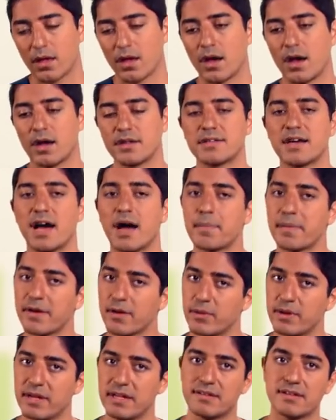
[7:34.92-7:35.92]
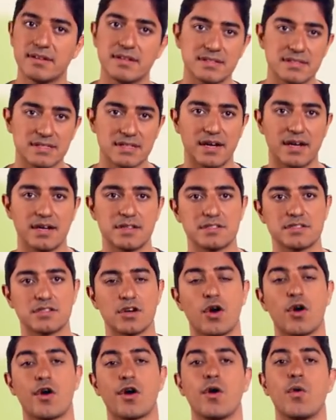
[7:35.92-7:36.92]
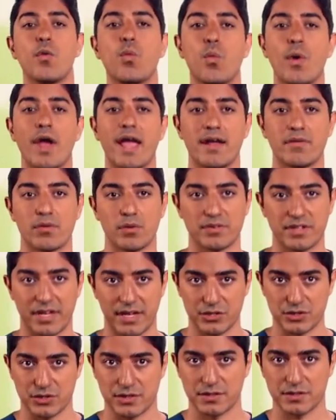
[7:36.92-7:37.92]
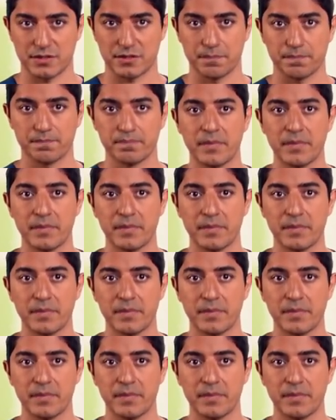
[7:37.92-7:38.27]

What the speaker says: A topic we need to discuss are away rotations.